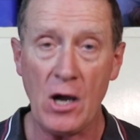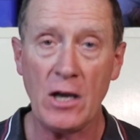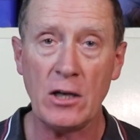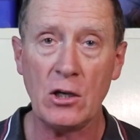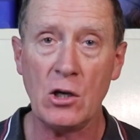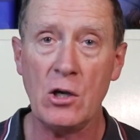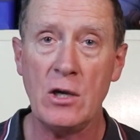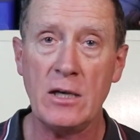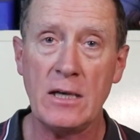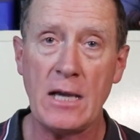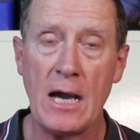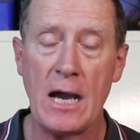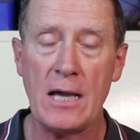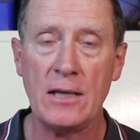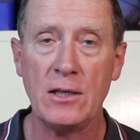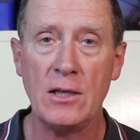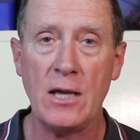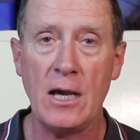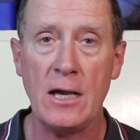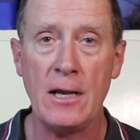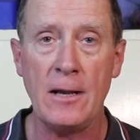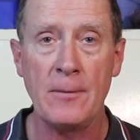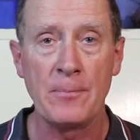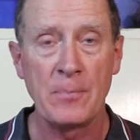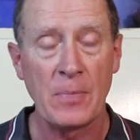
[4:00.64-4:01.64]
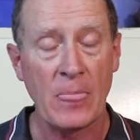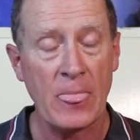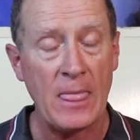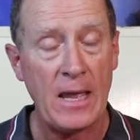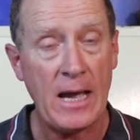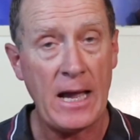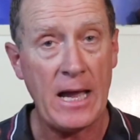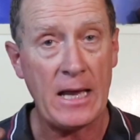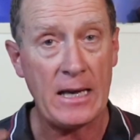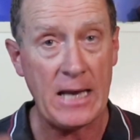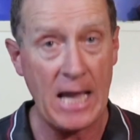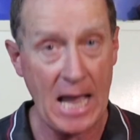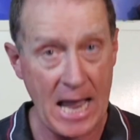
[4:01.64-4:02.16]
learned under
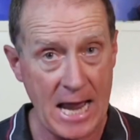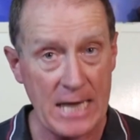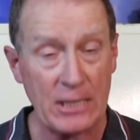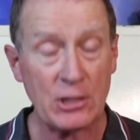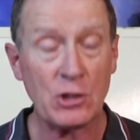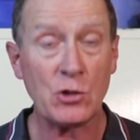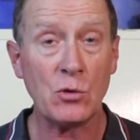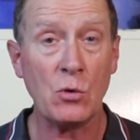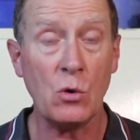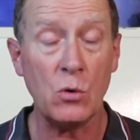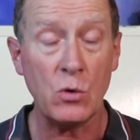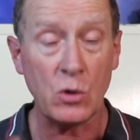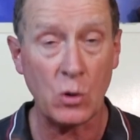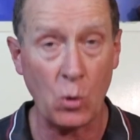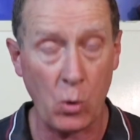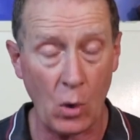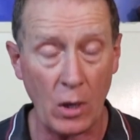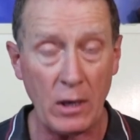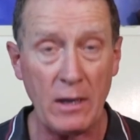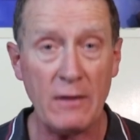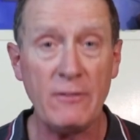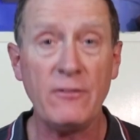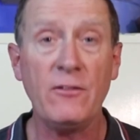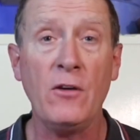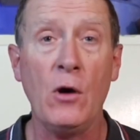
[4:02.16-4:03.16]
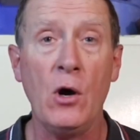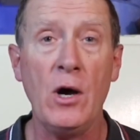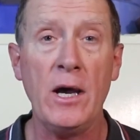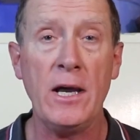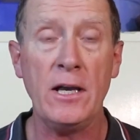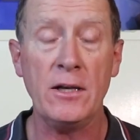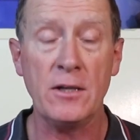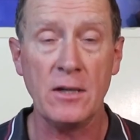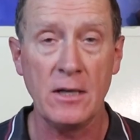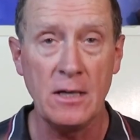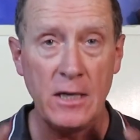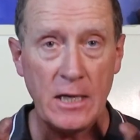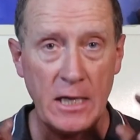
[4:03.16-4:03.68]
an actual
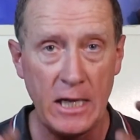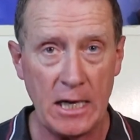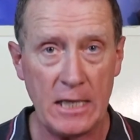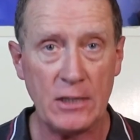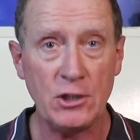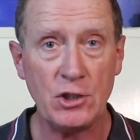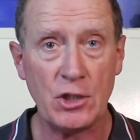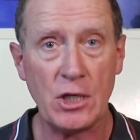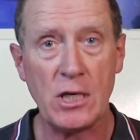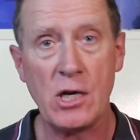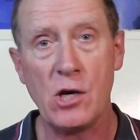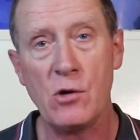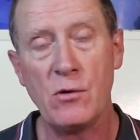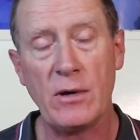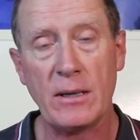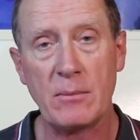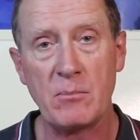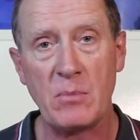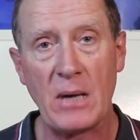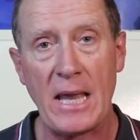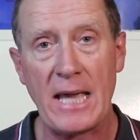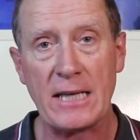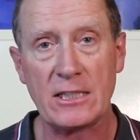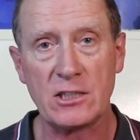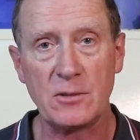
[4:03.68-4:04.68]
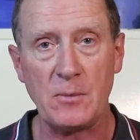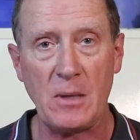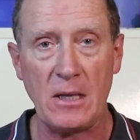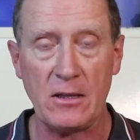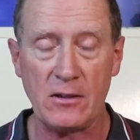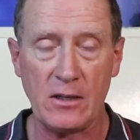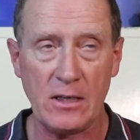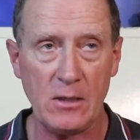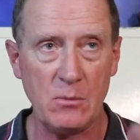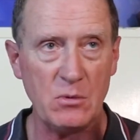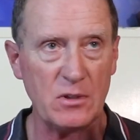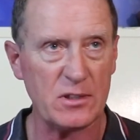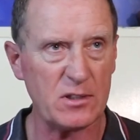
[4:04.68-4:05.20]
qualified engineering blacksmith.
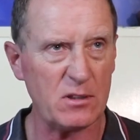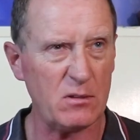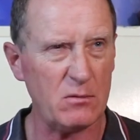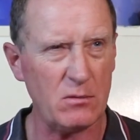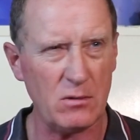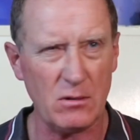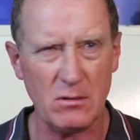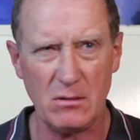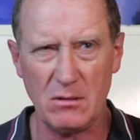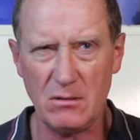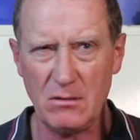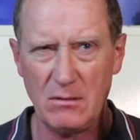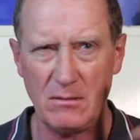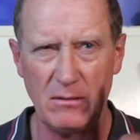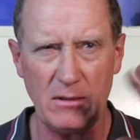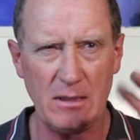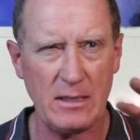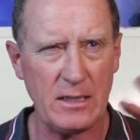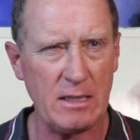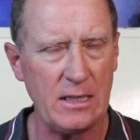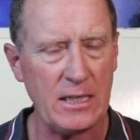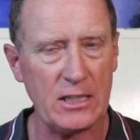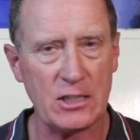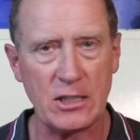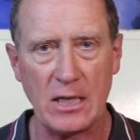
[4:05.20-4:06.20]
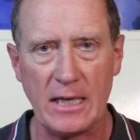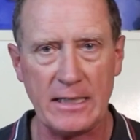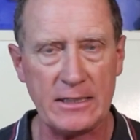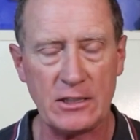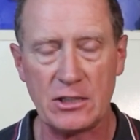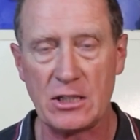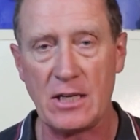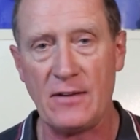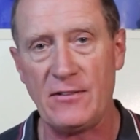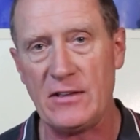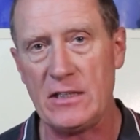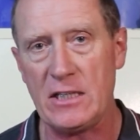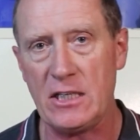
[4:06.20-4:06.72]
He was in his late
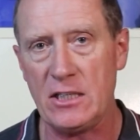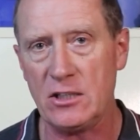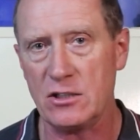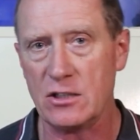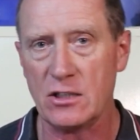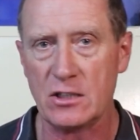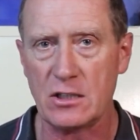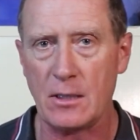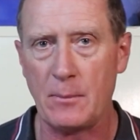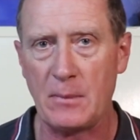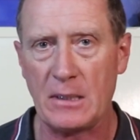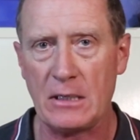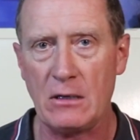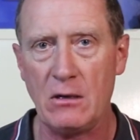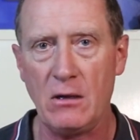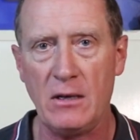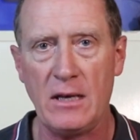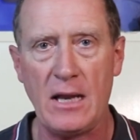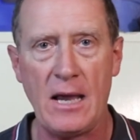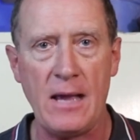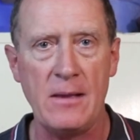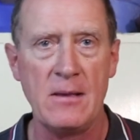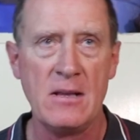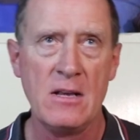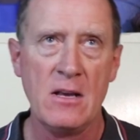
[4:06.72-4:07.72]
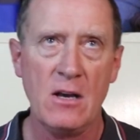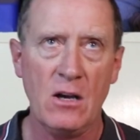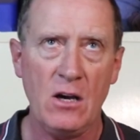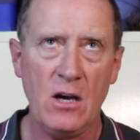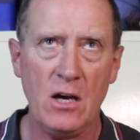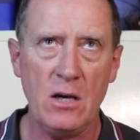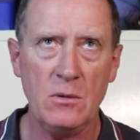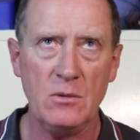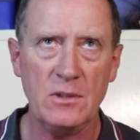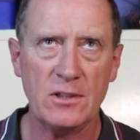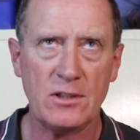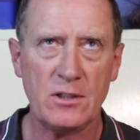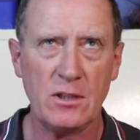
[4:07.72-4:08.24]
70s, something like that. I
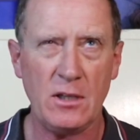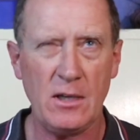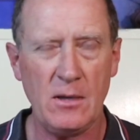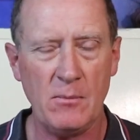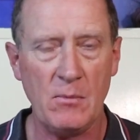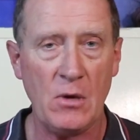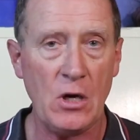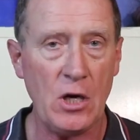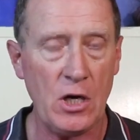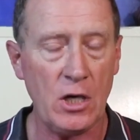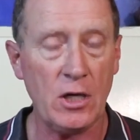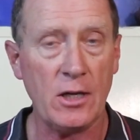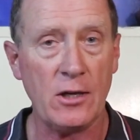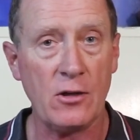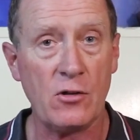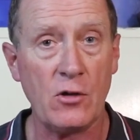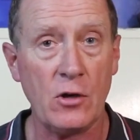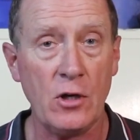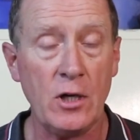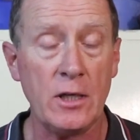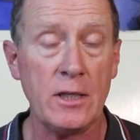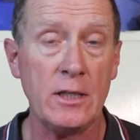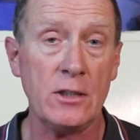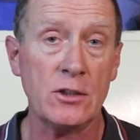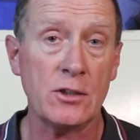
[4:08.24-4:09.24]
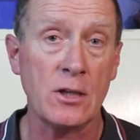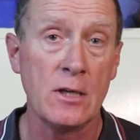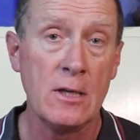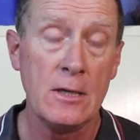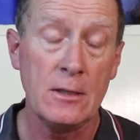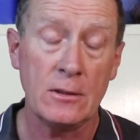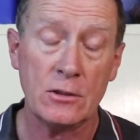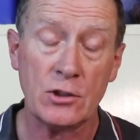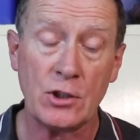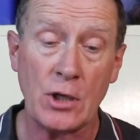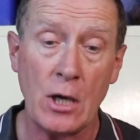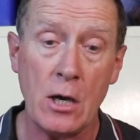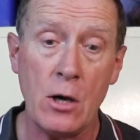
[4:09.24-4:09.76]
was in my early 30s.
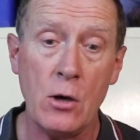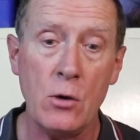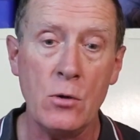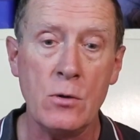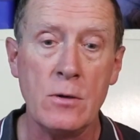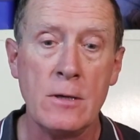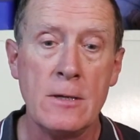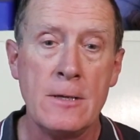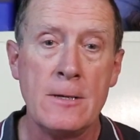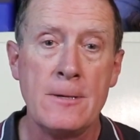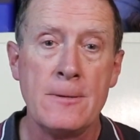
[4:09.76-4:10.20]
So